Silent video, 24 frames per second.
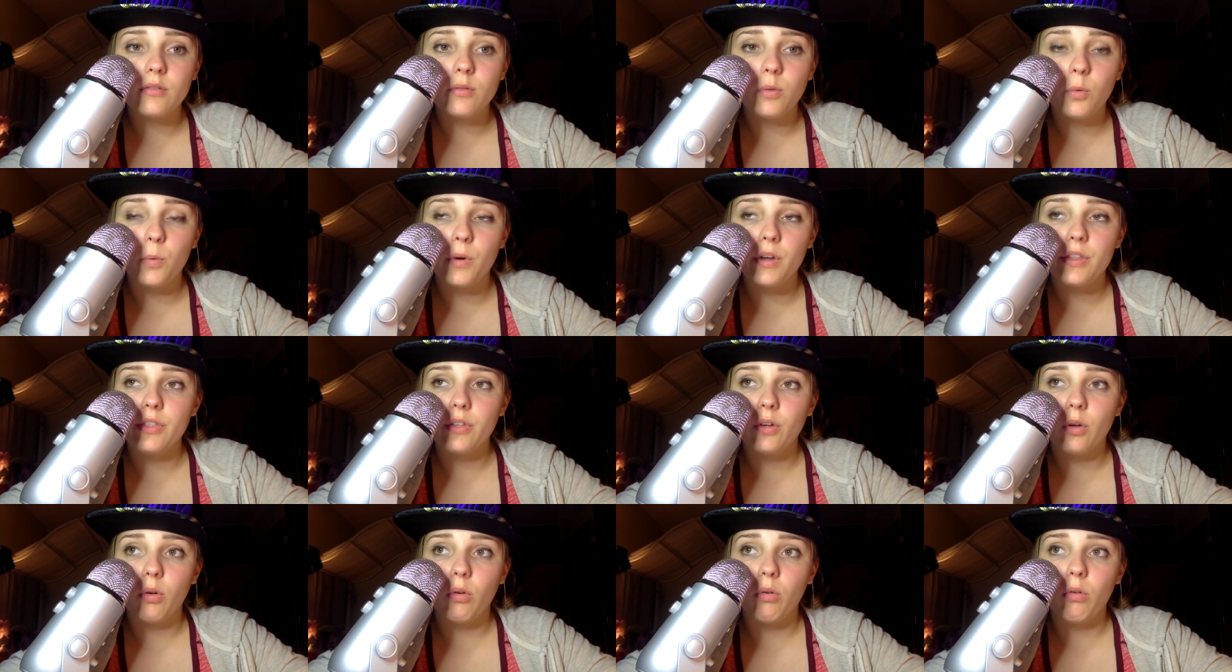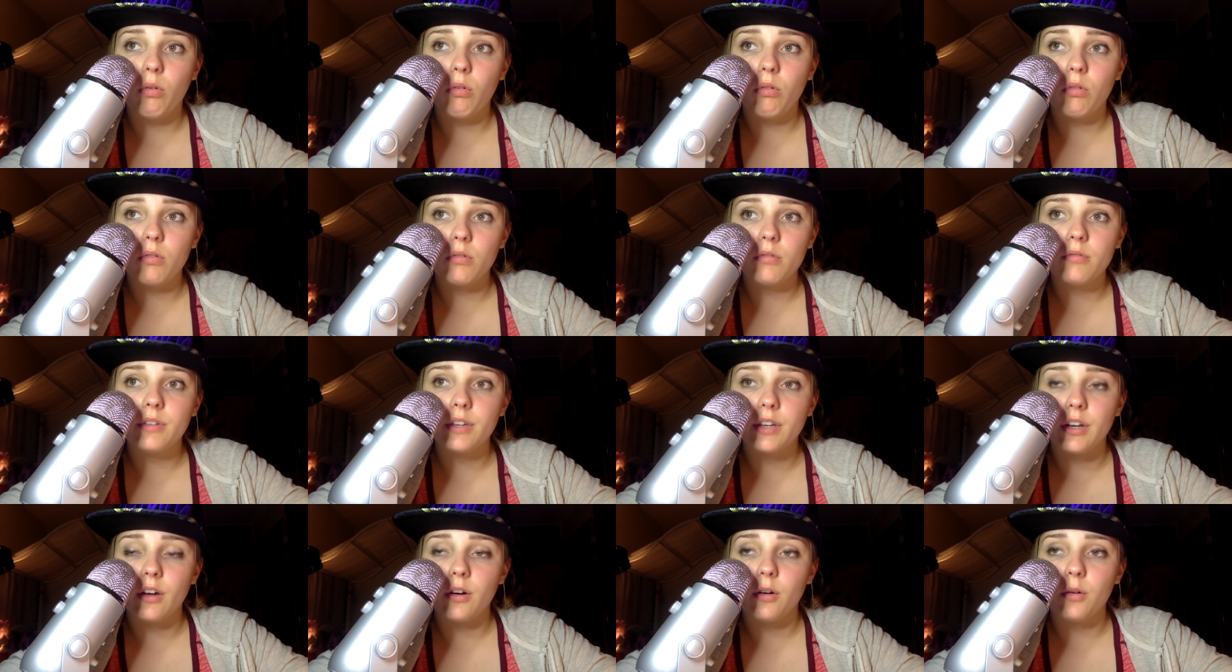with the whole,
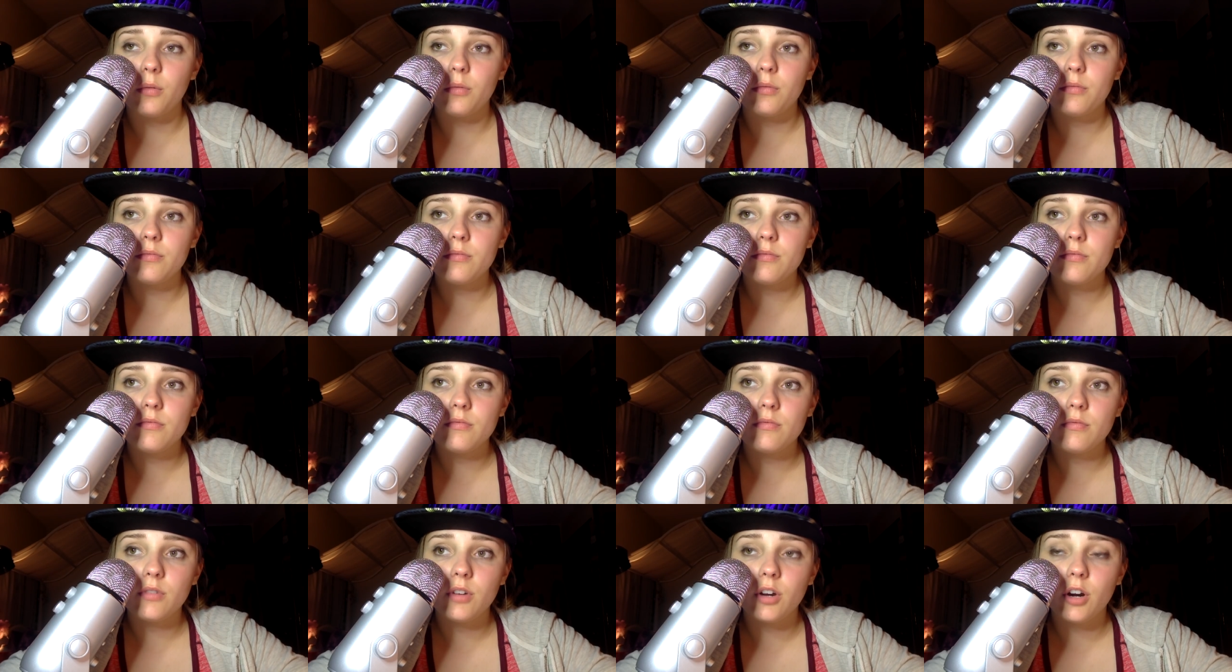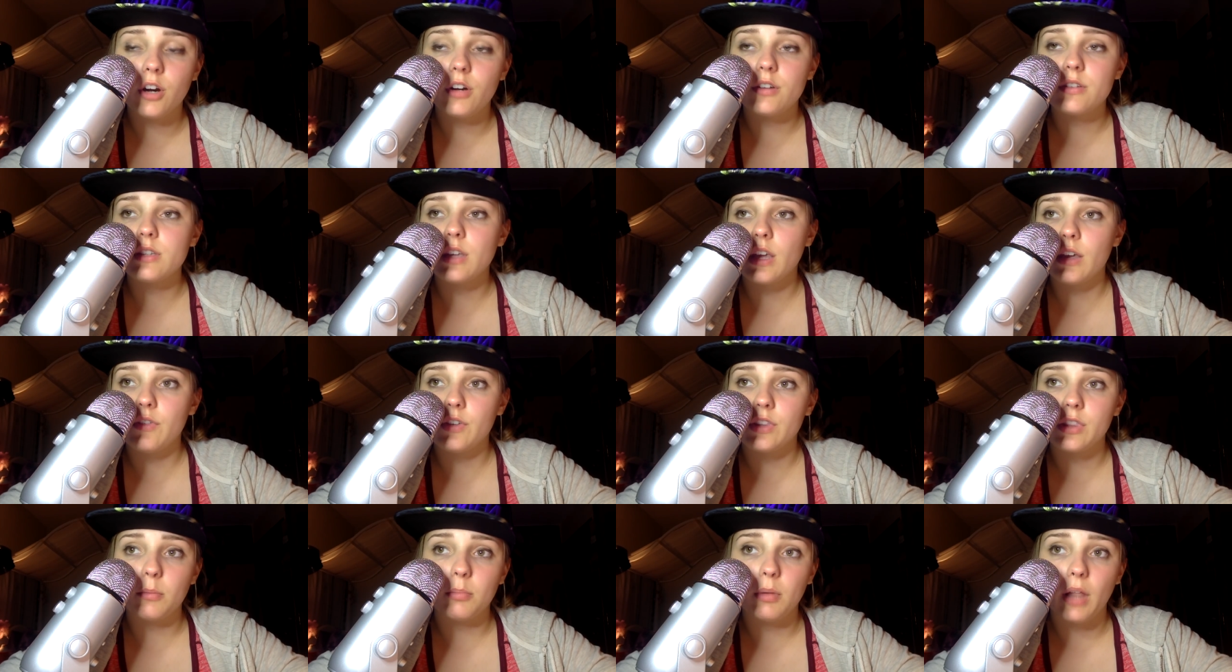you know, her
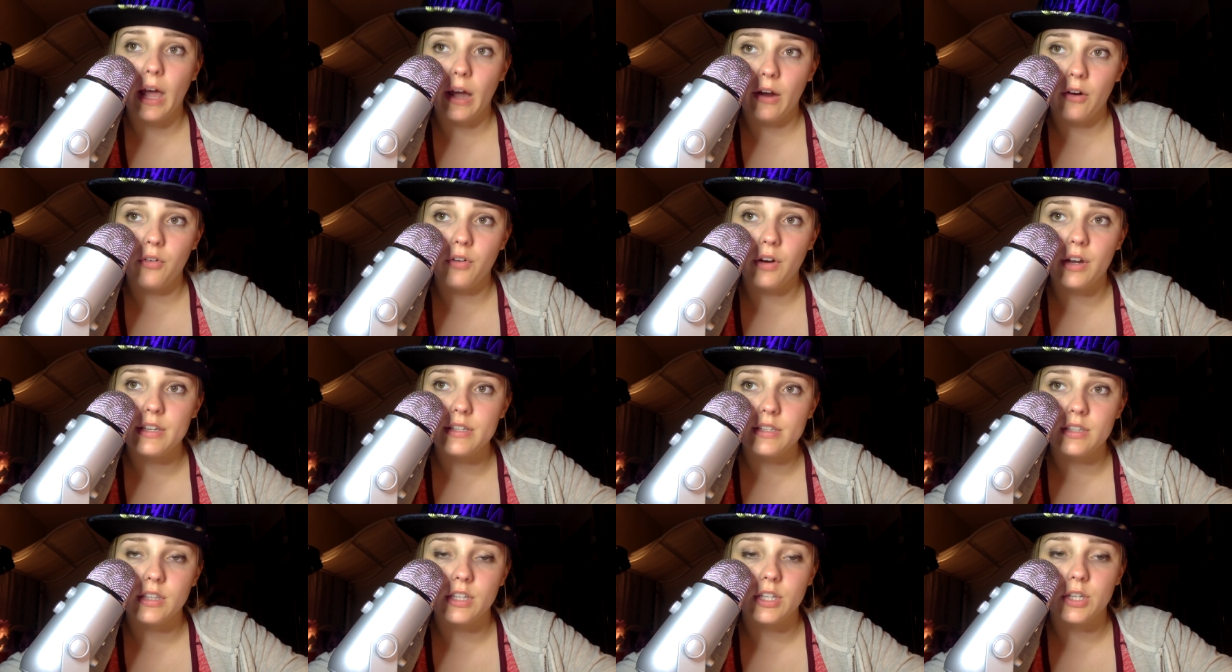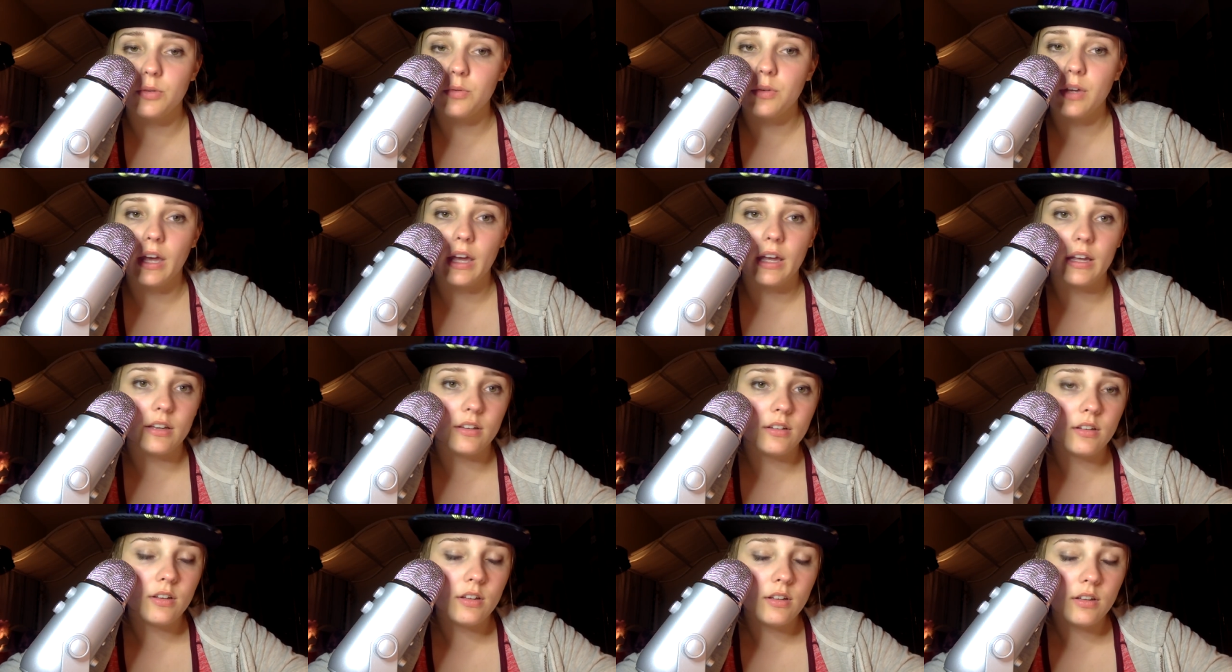saving the black race in the
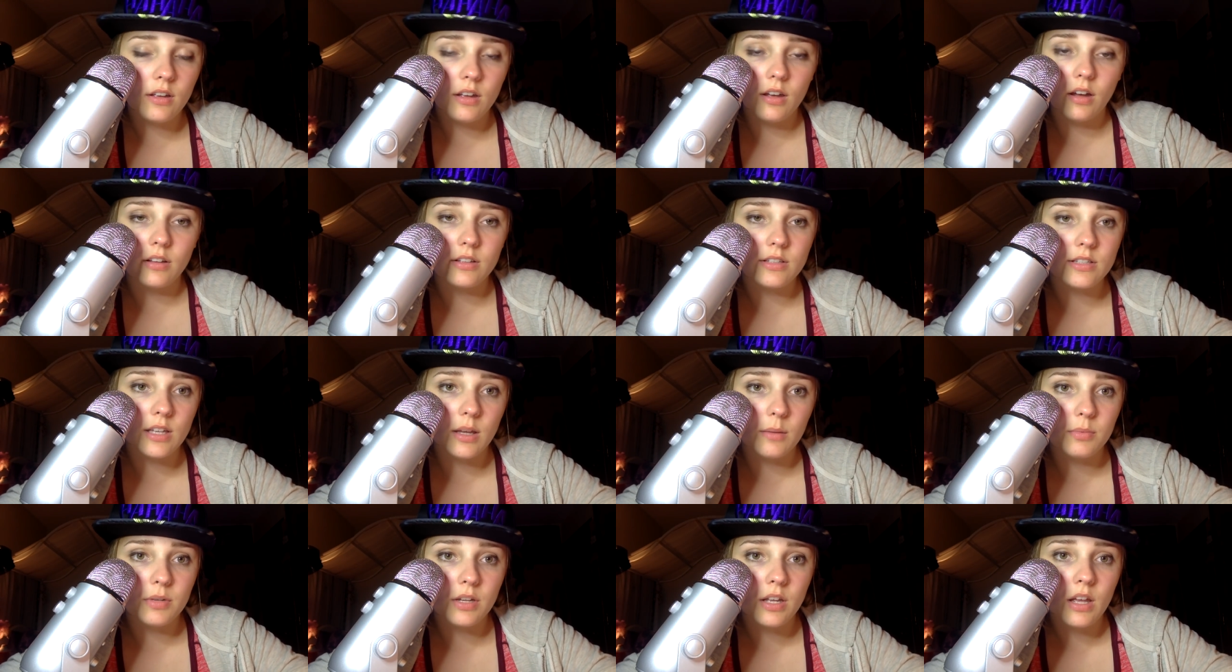UK concept.